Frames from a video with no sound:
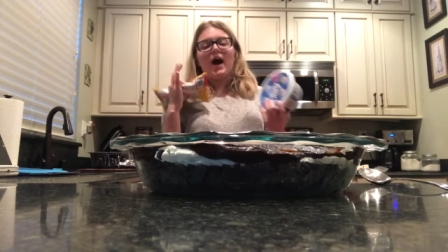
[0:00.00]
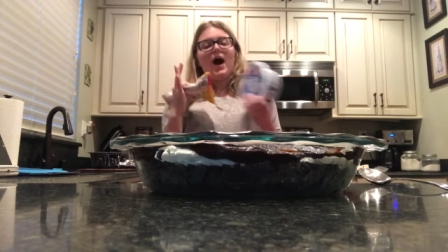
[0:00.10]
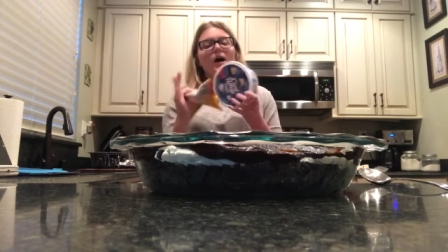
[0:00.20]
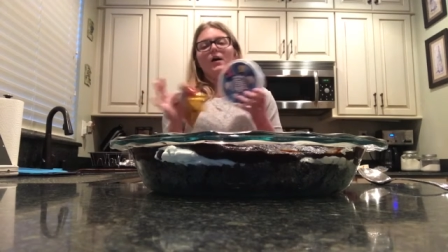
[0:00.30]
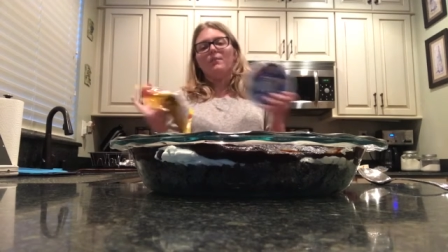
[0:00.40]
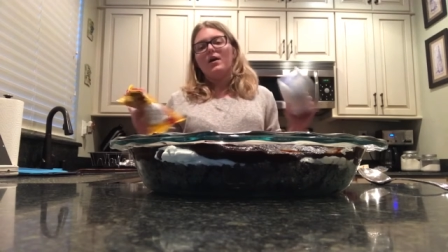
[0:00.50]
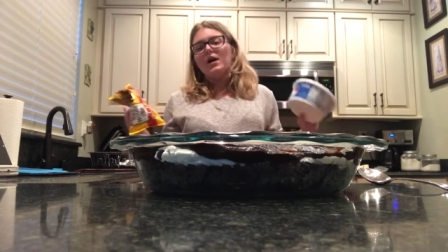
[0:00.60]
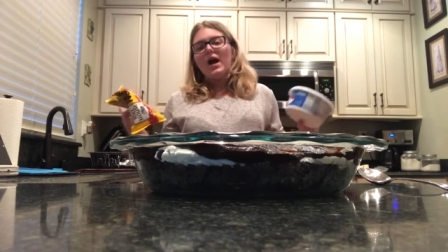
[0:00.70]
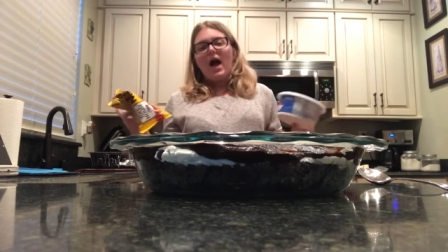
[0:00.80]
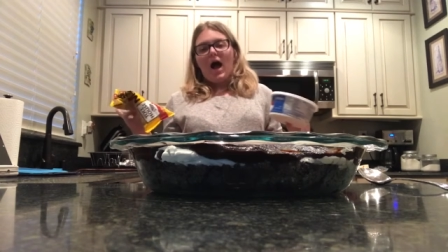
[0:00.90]

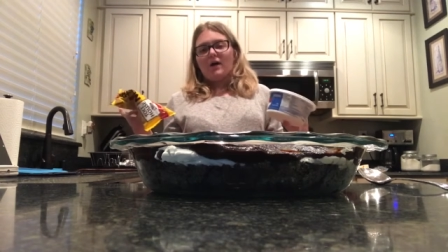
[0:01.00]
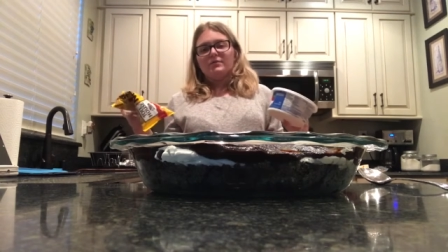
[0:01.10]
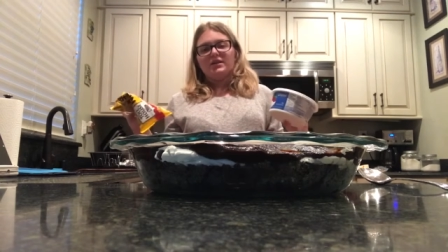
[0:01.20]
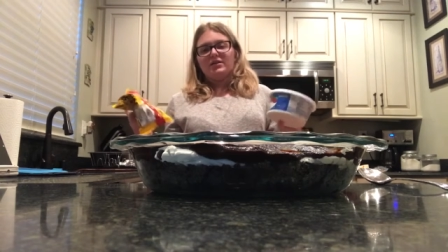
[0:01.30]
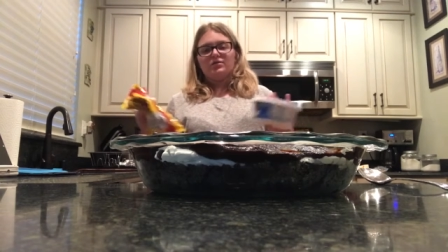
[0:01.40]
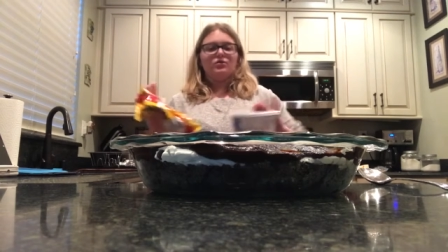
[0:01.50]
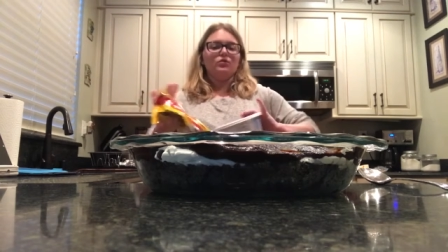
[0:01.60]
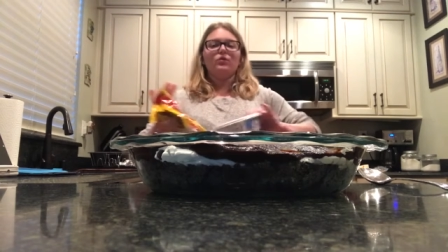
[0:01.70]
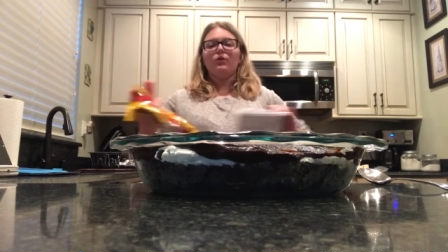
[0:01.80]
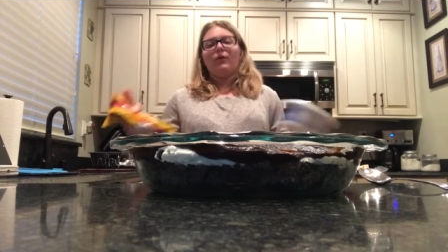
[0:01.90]
I would say just
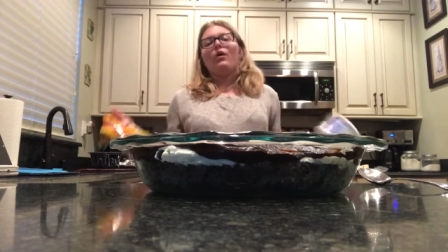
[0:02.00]
do